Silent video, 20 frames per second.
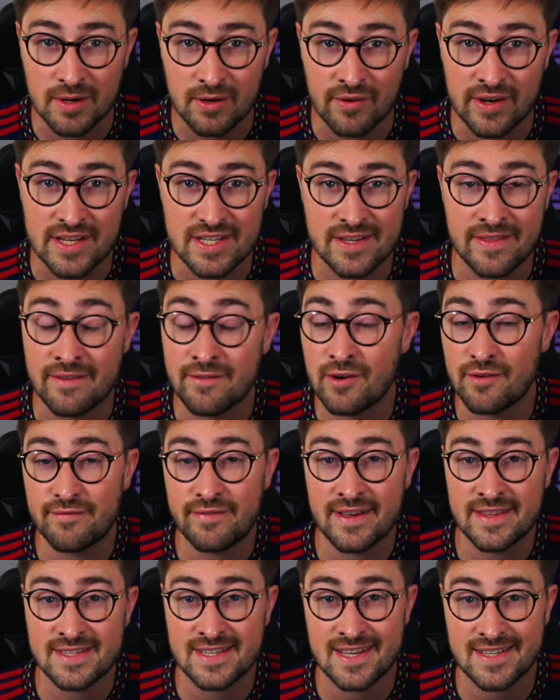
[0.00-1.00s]
reach and they've got
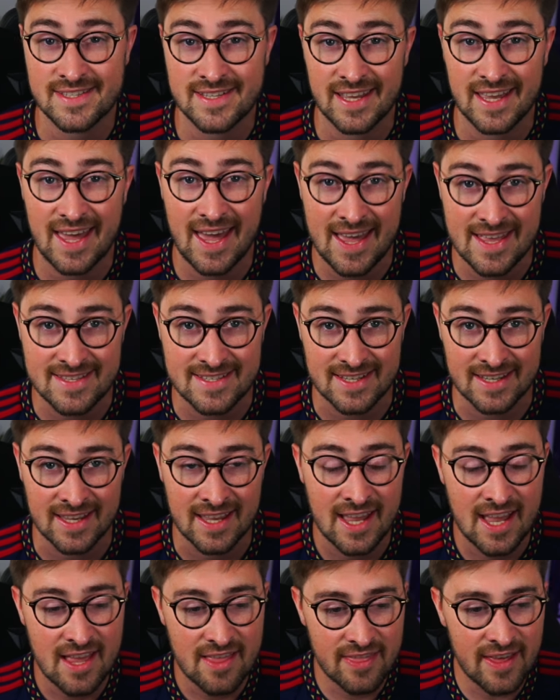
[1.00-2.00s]
fantastic heading.
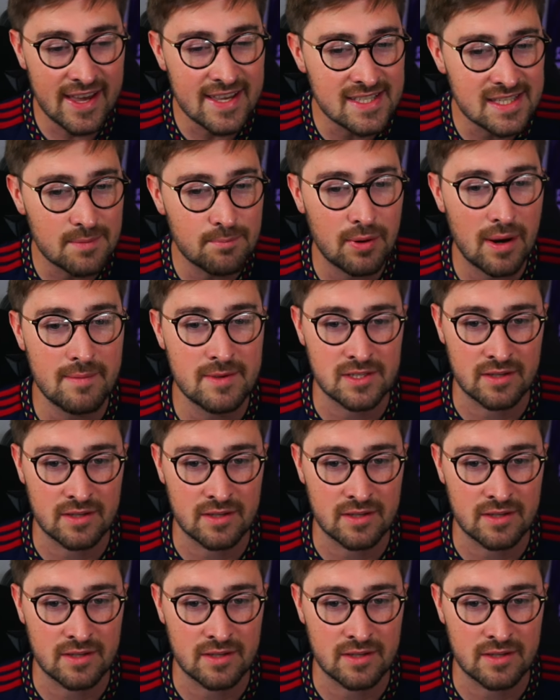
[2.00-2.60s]
That is the premise